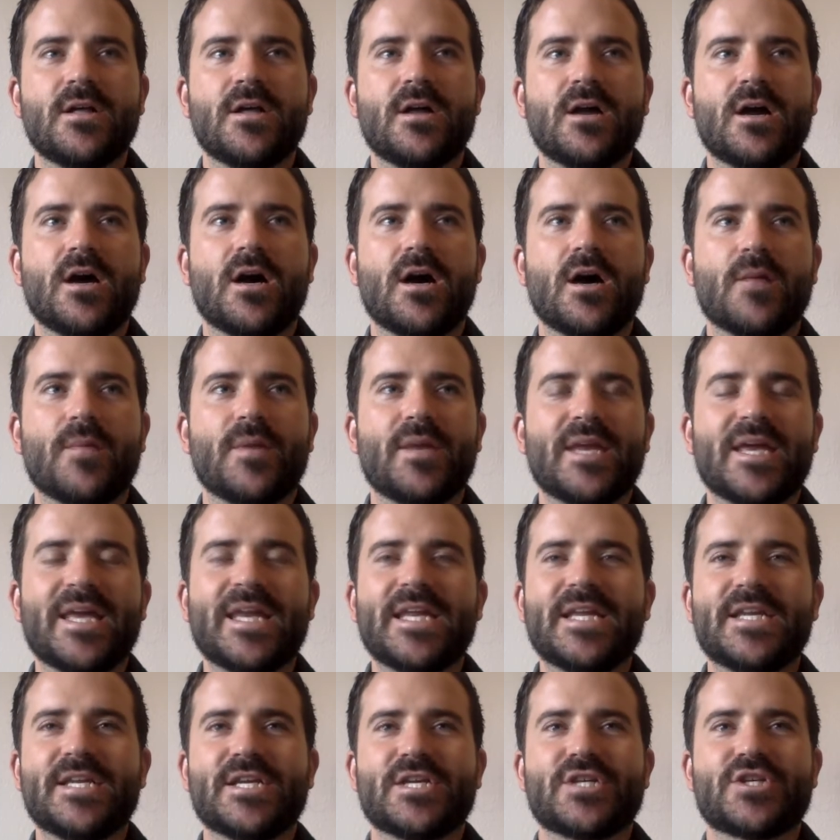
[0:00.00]
And in
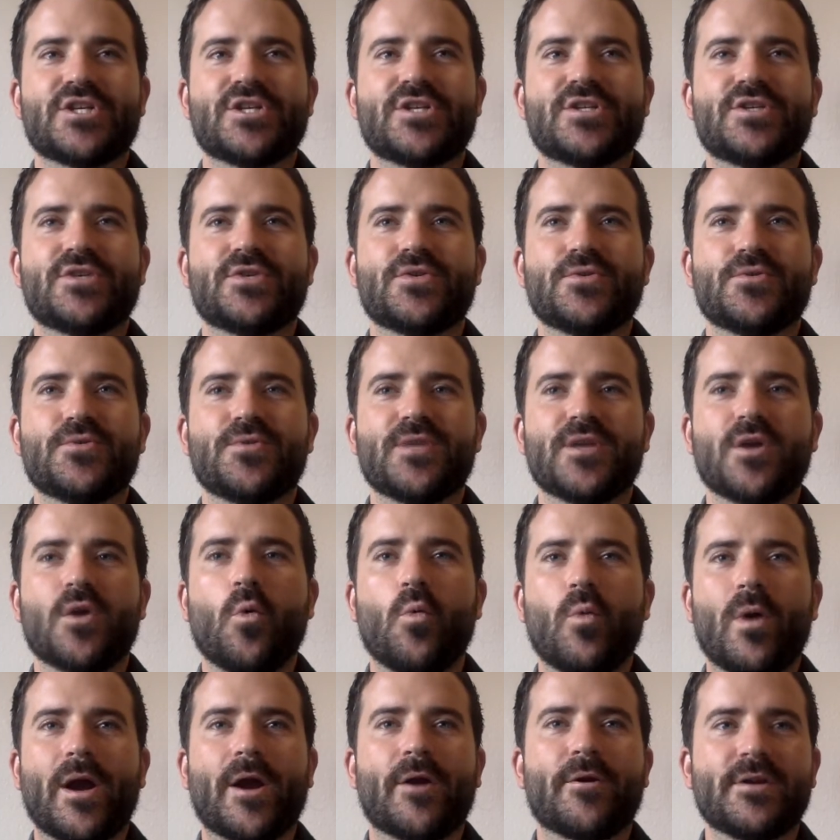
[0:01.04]
addition to the
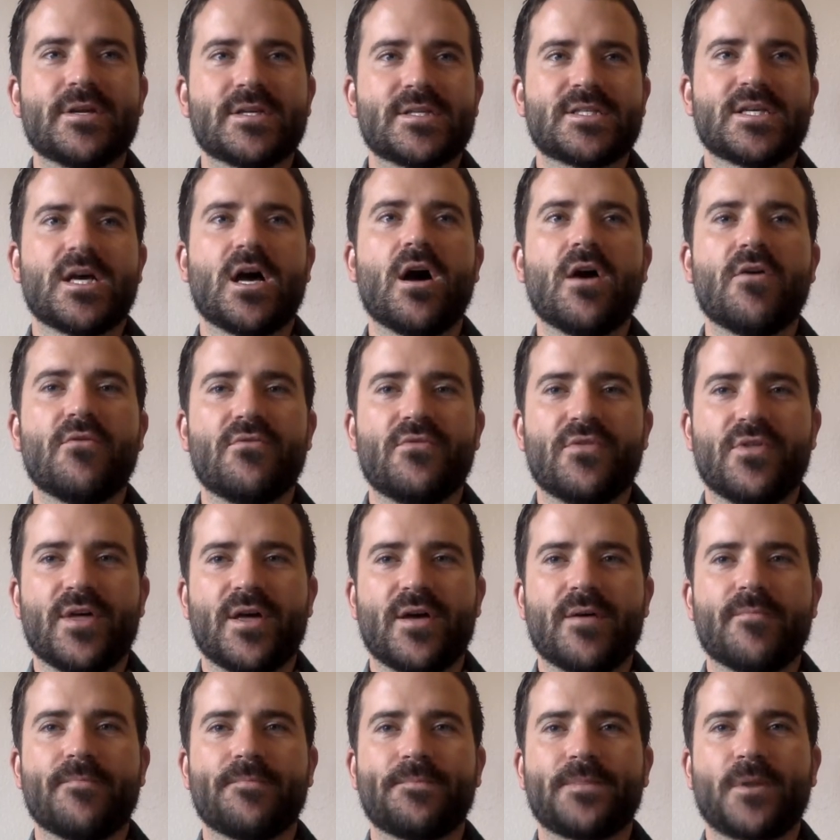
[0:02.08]
awareness of
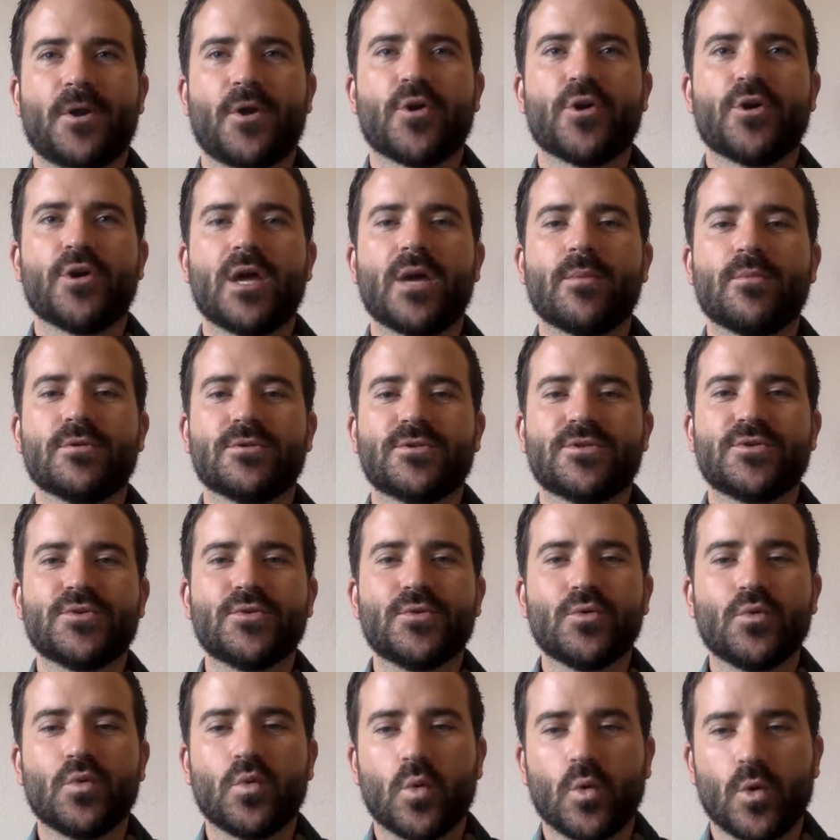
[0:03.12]
them, are you able
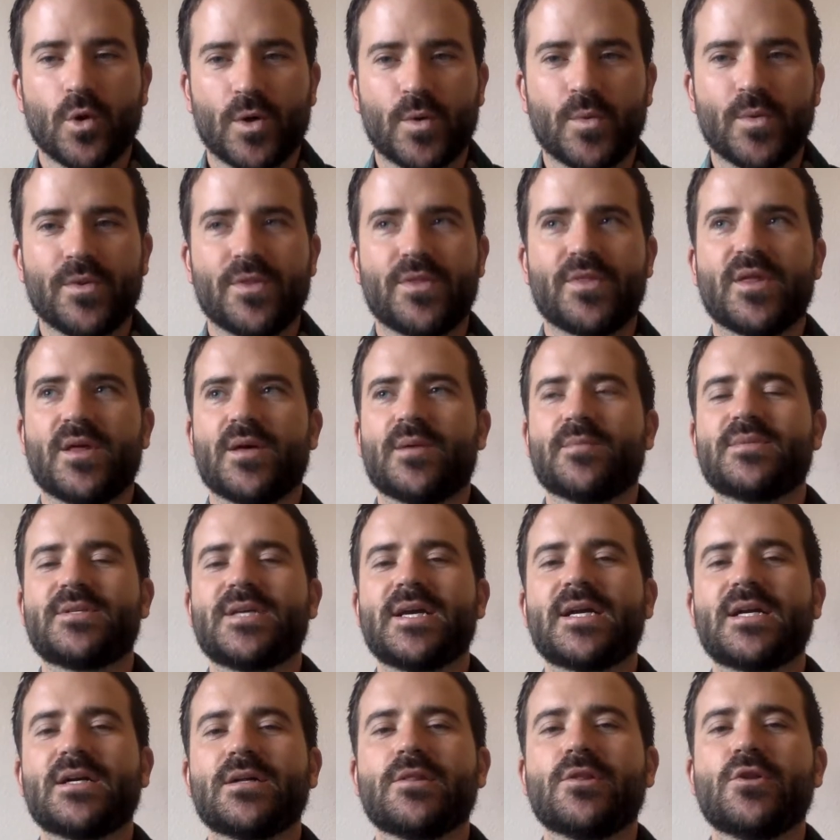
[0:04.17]
to work with them,
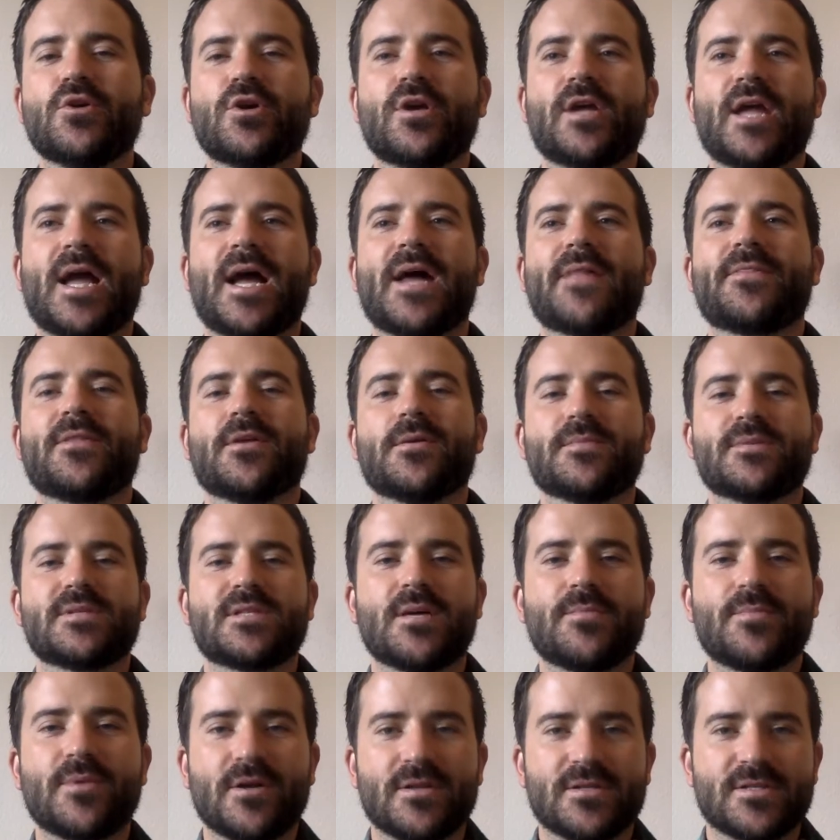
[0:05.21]
take a look at them,
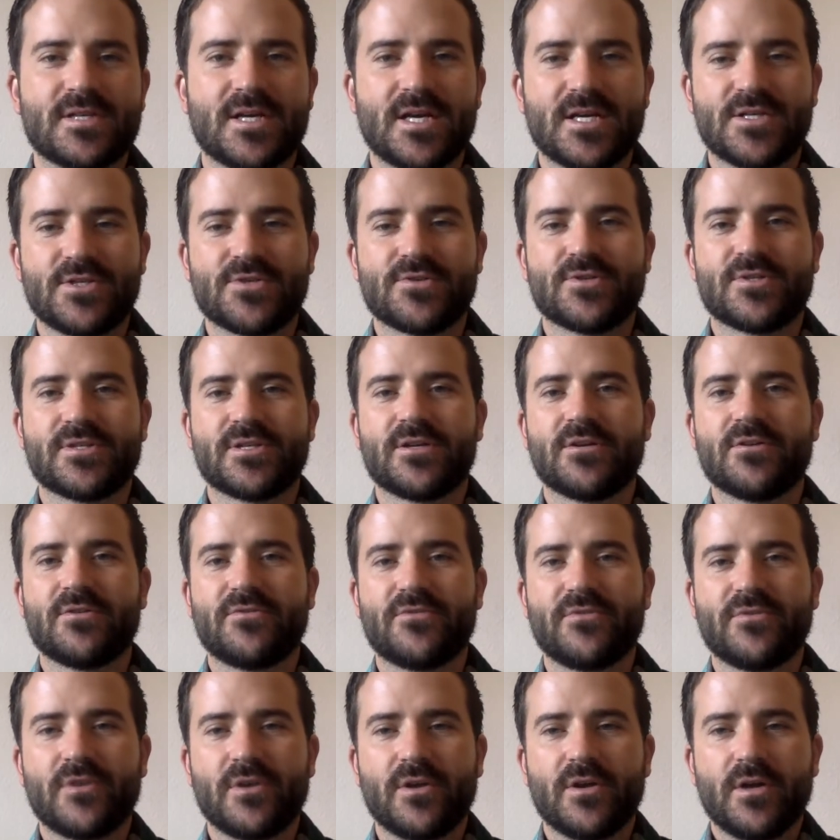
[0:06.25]
step outside yourself,
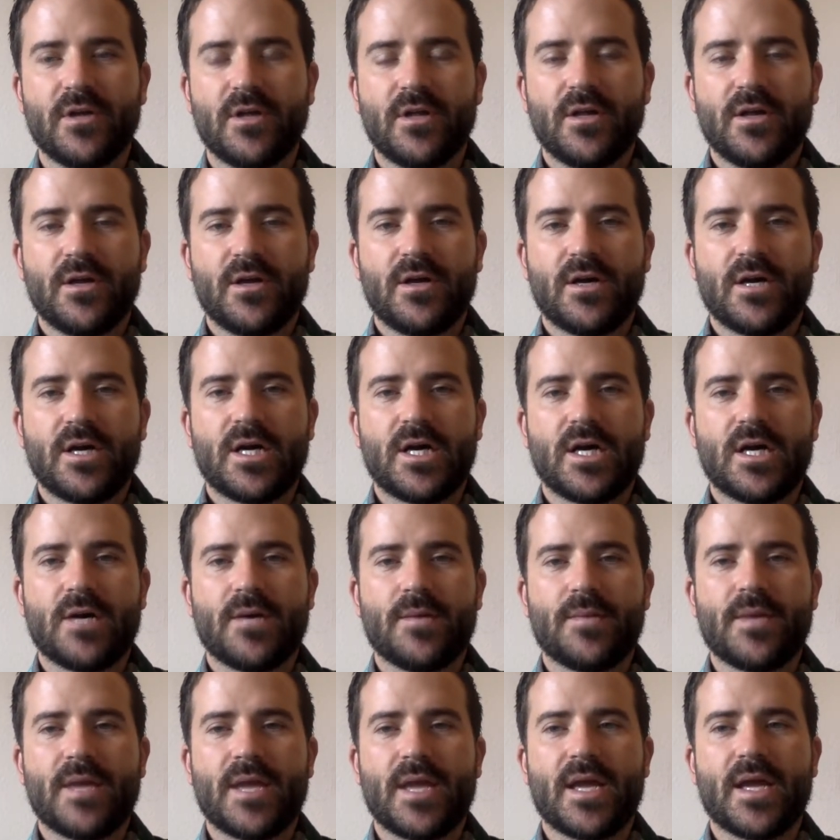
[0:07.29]

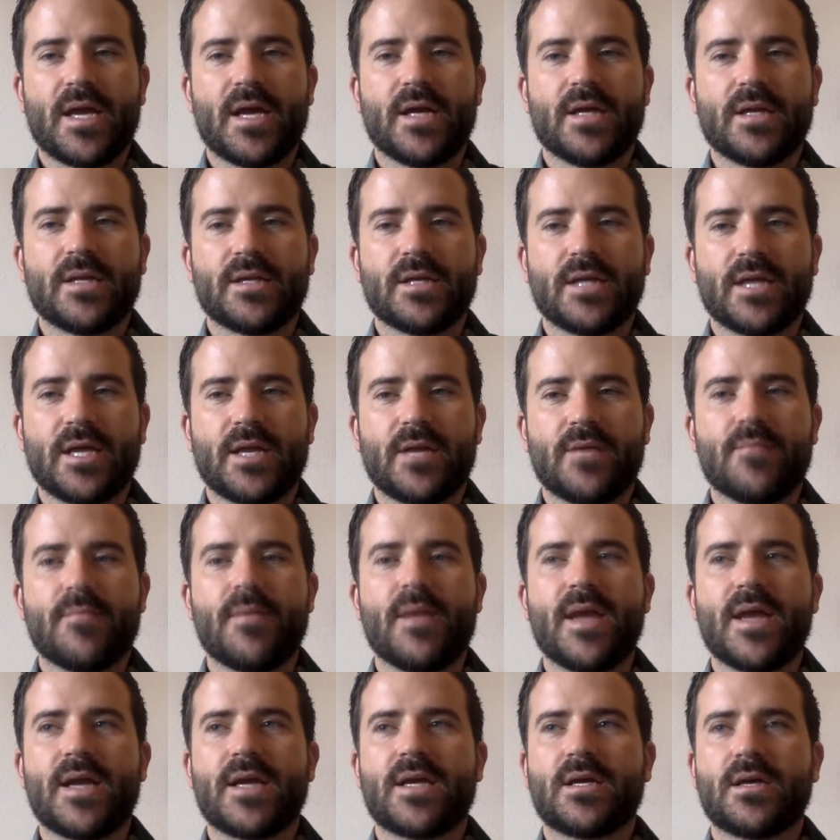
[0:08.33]
and
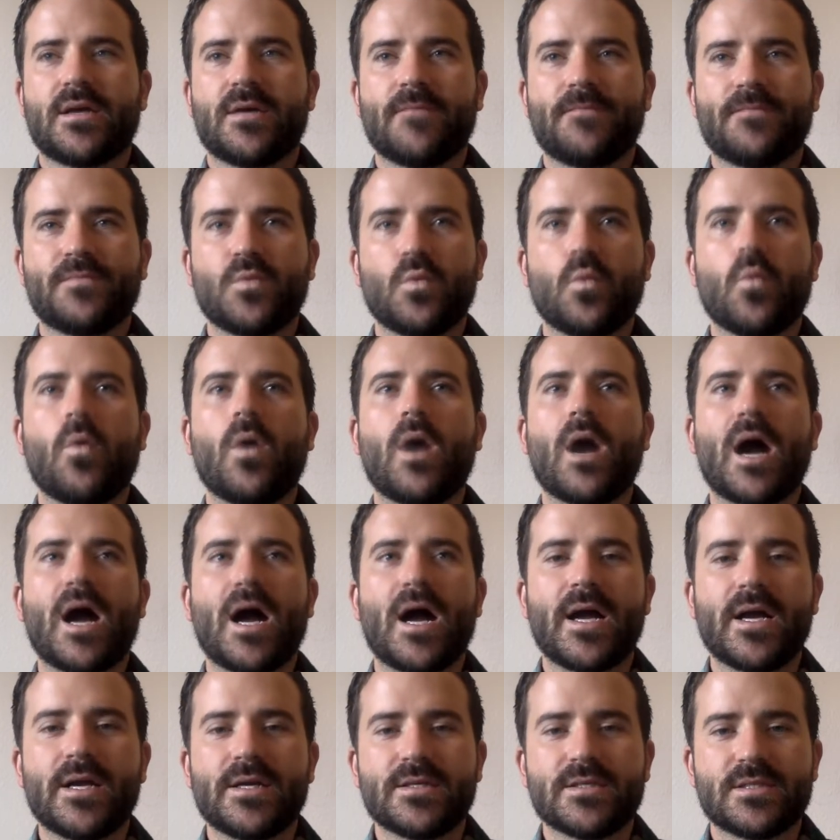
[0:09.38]
make
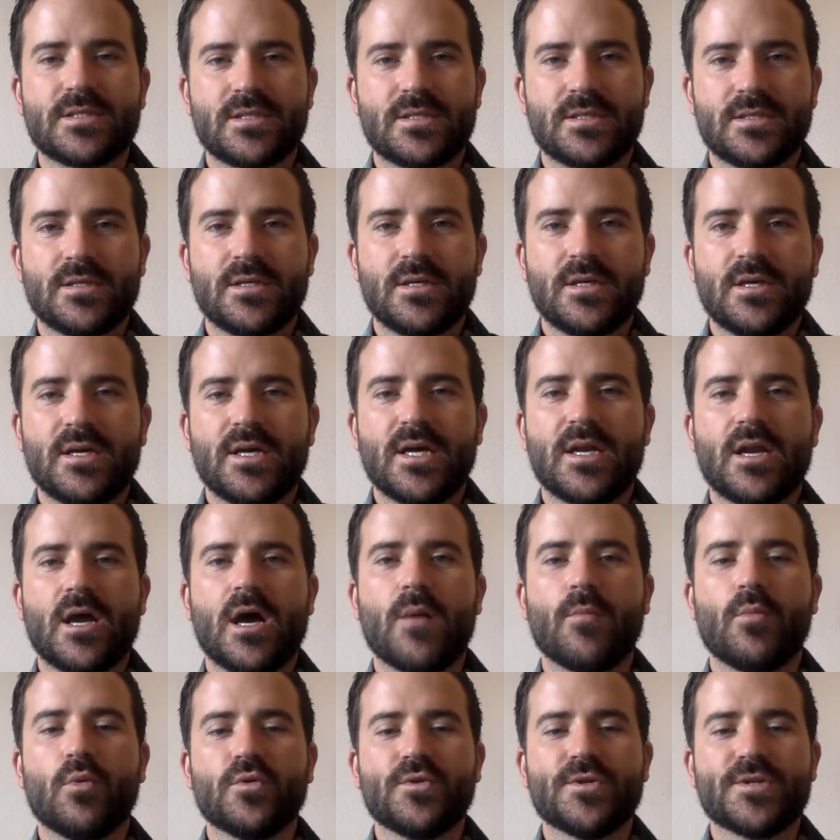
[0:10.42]
wise and
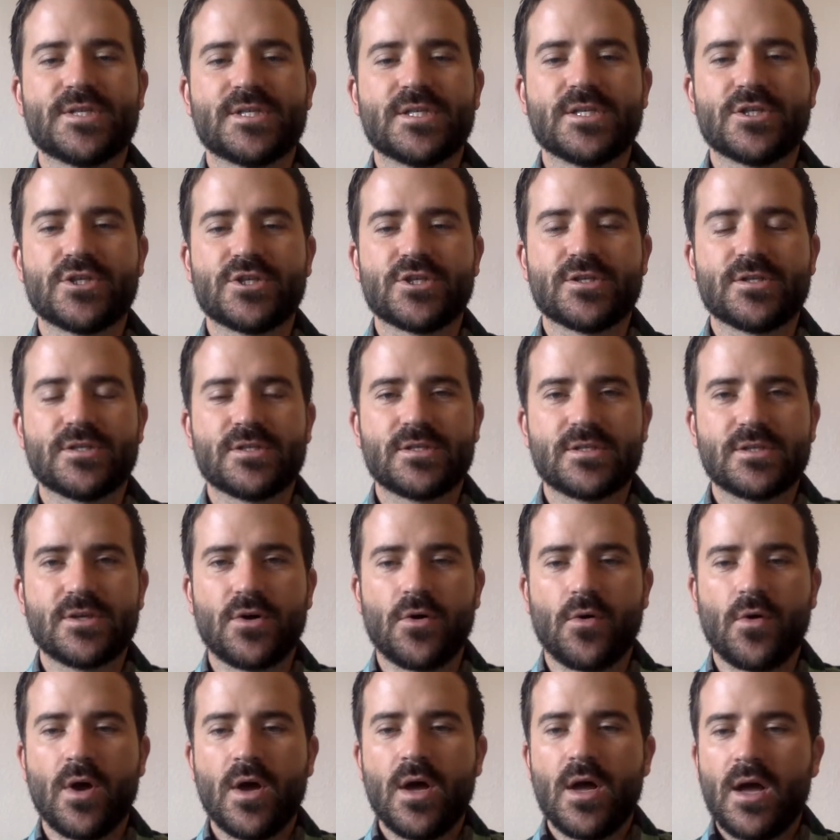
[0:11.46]
humble decisions?
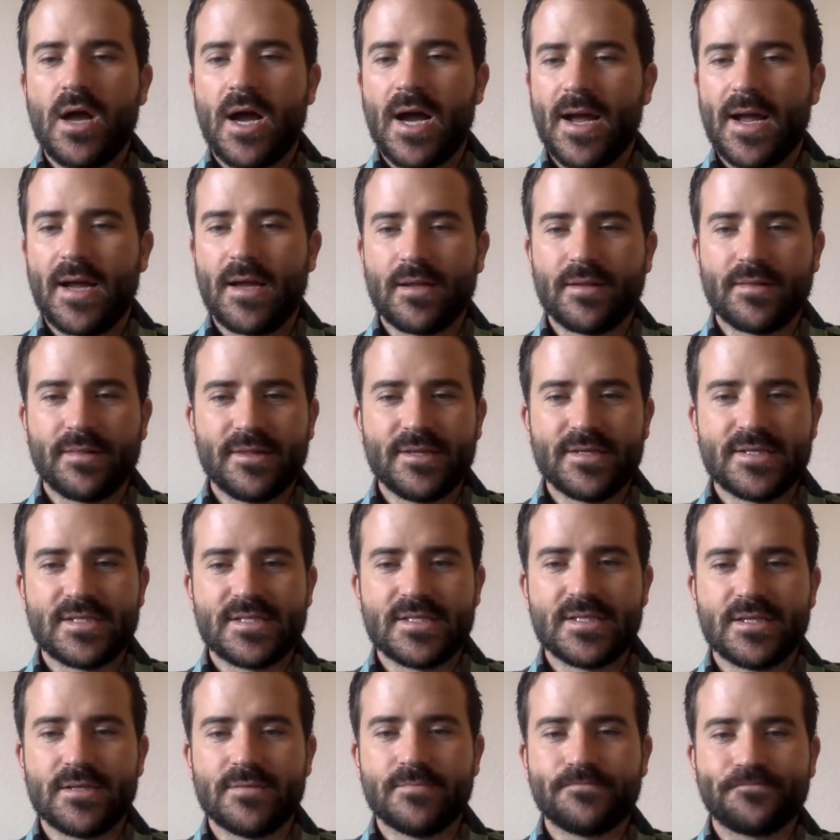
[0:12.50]
So I
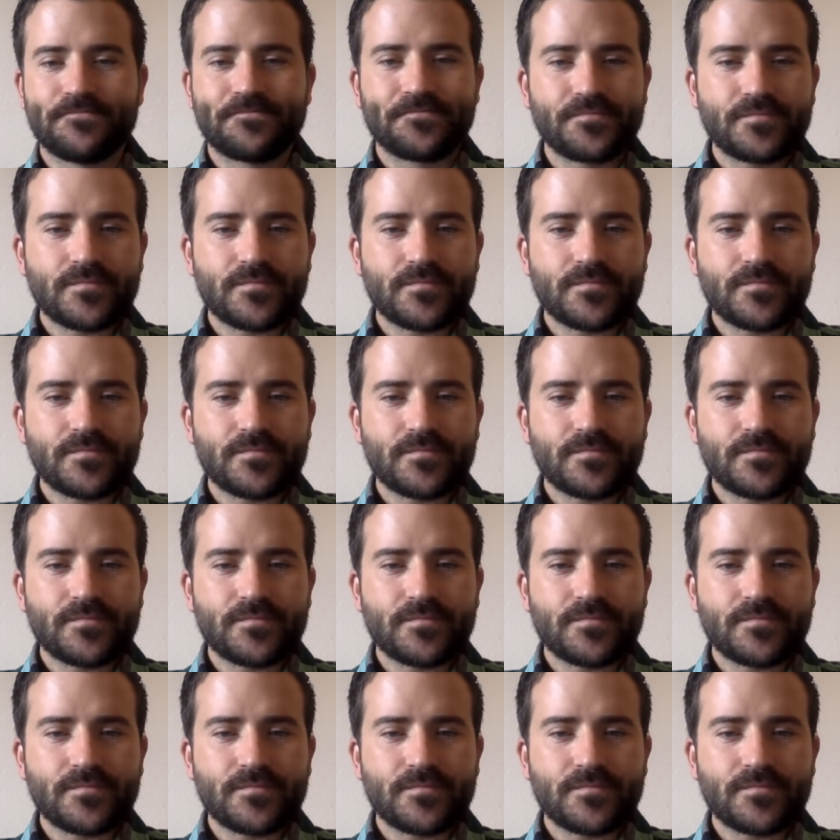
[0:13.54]
listed